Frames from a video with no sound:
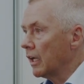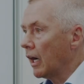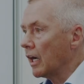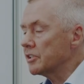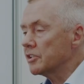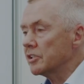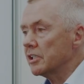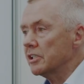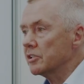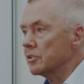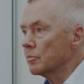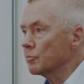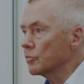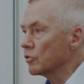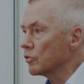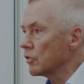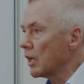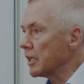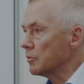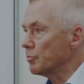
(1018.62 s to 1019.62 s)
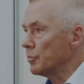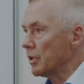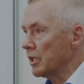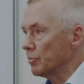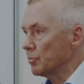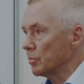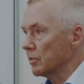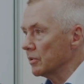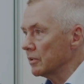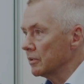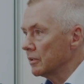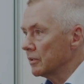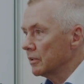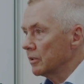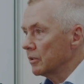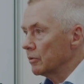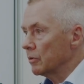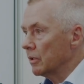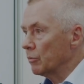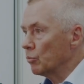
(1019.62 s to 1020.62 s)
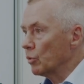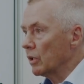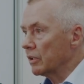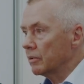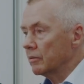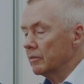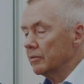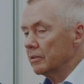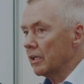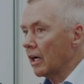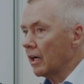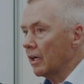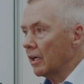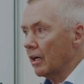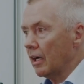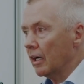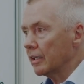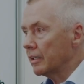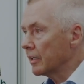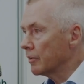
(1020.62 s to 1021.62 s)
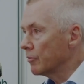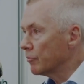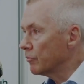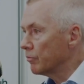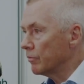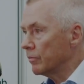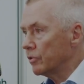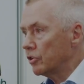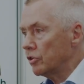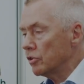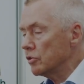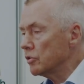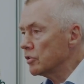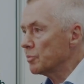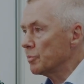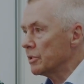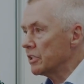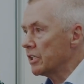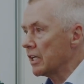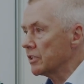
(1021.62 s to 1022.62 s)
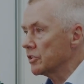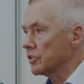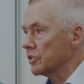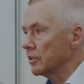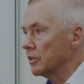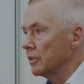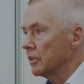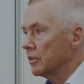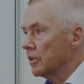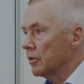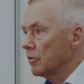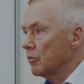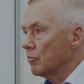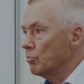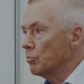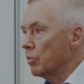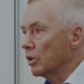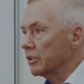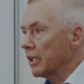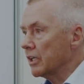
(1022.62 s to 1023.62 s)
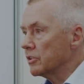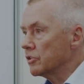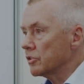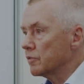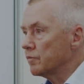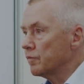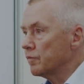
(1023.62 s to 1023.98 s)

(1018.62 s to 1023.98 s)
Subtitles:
I see some great people with, I think, huge potential, but they just